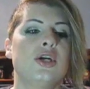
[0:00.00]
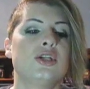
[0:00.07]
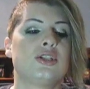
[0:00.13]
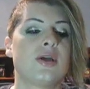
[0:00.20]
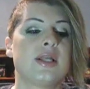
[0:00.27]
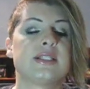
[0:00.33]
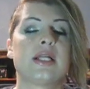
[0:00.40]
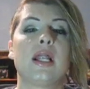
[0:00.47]

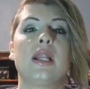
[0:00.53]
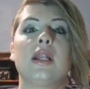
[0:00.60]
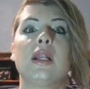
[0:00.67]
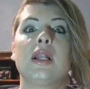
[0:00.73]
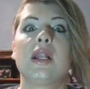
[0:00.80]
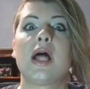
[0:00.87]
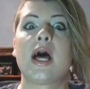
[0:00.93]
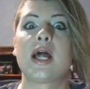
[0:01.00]
So there's a
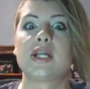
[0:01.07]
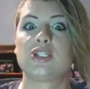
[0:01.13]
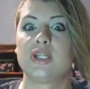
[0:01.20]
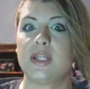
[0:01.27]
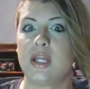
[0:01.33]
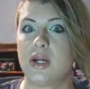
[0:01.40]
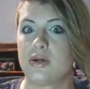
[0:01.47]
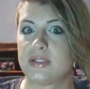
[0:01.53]
lot of
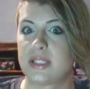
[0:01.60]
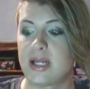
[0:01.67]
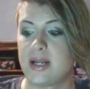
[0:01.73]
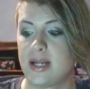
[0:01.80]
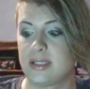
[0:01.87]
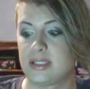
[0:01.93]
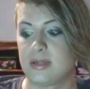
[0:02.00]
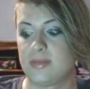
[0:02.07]
shit that goes down
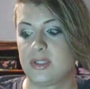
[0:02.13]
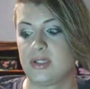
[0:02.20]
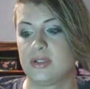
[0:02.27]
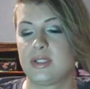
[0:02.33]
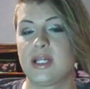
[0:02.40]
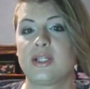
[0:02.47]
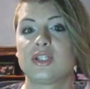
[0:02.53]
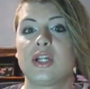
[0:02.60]
next episode.
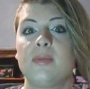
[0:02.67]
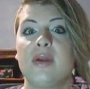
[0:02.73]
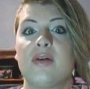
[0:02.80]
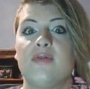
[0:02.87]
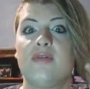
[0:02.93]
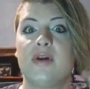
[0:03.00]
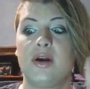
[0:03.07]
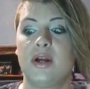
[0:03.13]
So that's going to be a
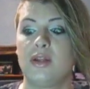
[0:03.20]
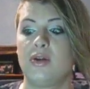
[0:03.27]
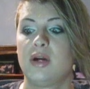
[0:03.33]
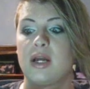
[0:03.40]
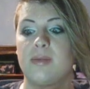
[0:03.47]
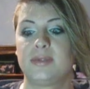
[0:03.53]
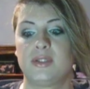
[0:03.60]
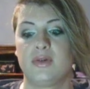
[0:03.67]
very
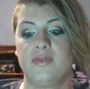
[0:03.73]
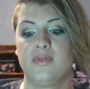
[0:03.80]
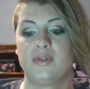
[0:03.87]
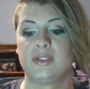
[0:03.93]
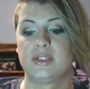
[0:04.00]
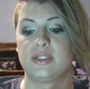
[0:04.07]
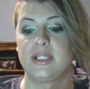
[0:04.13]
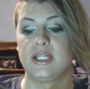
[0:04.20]
long episode review,
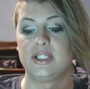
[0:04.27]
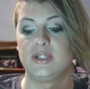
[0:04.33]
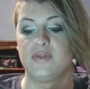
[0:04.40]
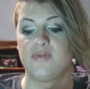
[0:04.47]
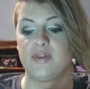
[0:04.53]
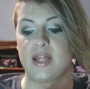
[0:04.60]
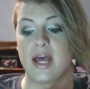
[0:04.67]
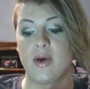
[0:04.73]
so stay
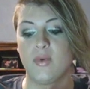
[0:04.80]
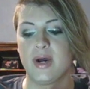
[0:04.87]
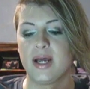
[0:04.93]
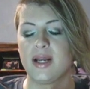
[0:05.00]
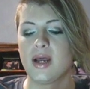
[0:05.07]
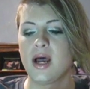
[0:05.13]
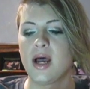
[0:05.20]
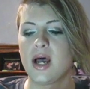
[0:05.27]
tuned for that
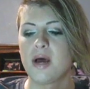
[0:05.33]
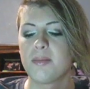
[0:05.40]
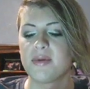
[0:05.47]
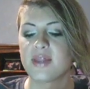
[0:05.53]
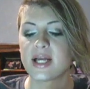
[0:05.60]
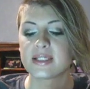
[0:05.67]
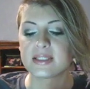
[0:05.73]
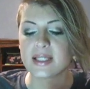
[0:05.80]
one. Um, but
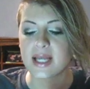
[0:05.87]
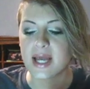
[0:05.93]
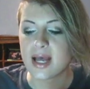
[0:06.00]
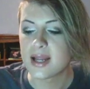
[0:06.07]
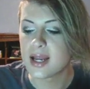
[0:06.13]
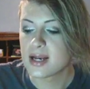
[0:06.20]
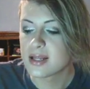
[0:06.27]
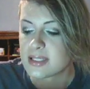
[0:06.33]
that's the
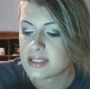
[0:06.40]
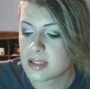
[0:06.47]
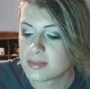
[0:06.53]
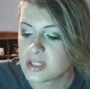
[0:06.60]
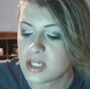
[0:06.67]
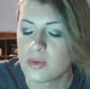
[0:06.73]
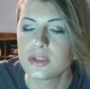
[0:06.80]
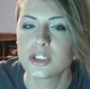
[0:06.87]
end of this
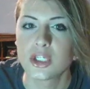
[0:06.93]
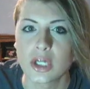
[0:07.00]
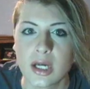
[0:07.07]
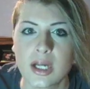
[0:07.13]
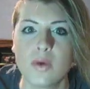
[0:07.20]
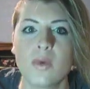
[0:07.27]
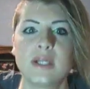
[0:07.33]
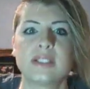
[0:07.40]
episode. It was
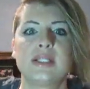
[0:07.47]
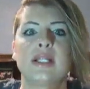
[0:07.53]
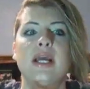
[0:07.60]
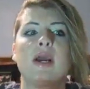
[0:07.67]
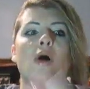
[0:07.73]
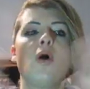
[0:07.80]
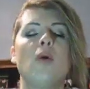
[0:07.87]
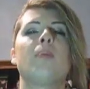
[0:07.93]
good. It wasn't
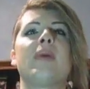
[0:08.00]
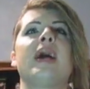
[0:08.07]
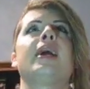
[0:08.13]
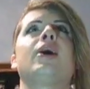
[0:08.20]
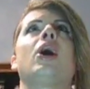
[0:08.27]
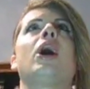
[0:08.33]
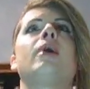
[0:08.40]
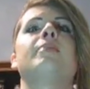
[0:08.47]
like, oh my
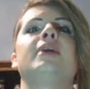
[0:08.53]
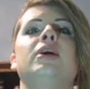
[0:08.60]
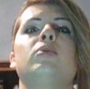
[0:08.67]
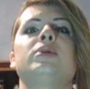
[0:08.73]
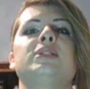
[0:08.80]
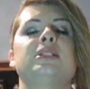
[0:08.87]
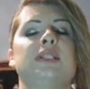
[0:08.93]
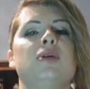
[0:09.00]
god, but it
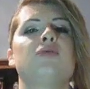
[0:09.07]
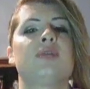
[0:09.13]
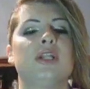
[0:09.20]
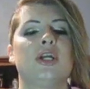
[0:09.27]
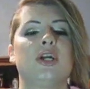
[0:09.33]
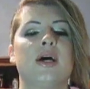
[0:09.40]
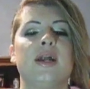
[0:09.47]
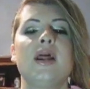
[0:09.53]
was still
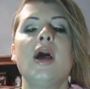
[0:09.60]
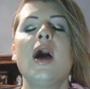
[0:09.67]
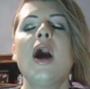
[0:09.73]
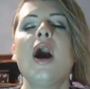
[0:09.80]
really good.